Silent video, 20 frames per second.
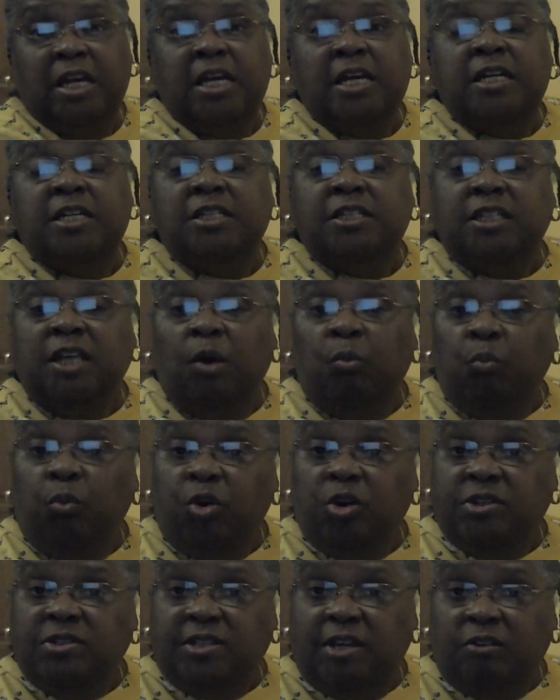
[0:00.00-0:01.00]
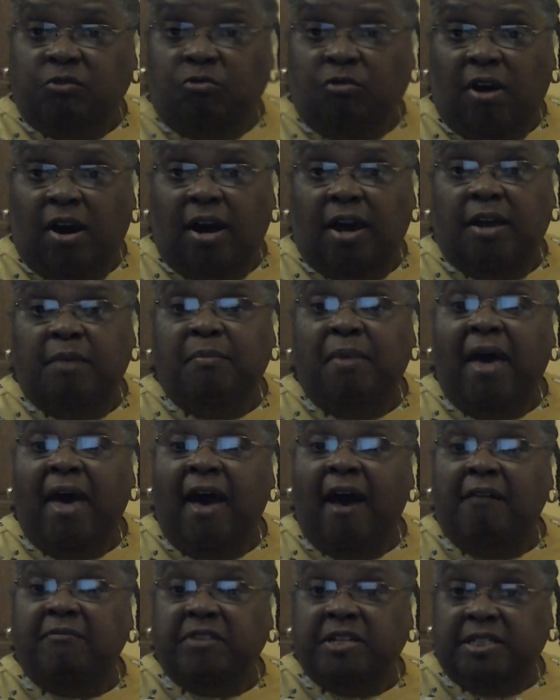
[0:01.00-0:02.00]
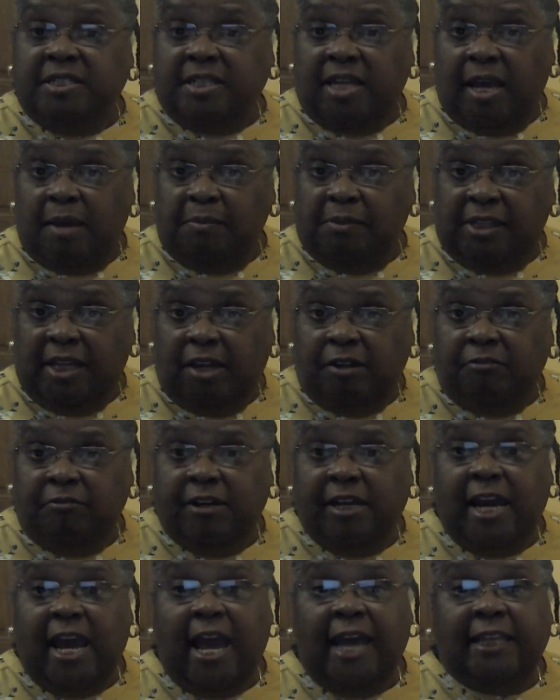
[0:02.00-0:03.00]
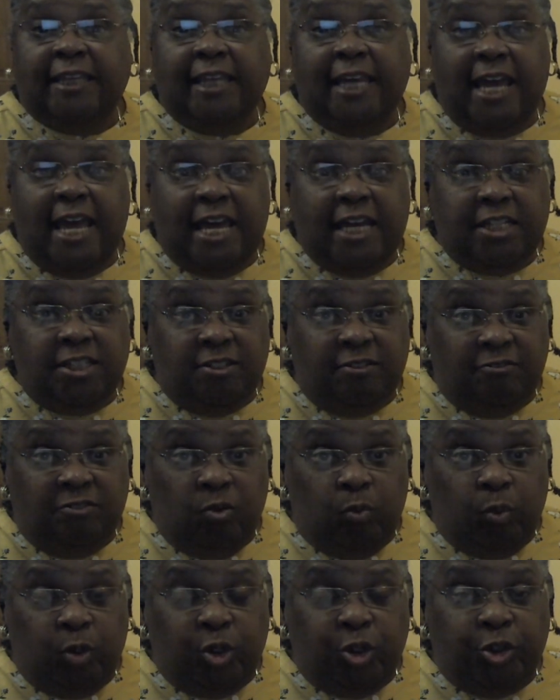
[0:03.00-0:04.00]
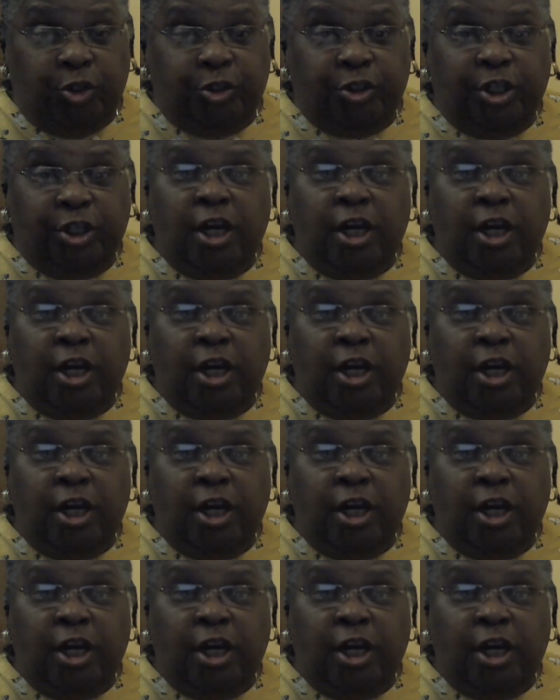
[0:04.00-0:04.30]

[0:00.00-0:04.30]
Some words that rhyme have the same lettering at the end of the word.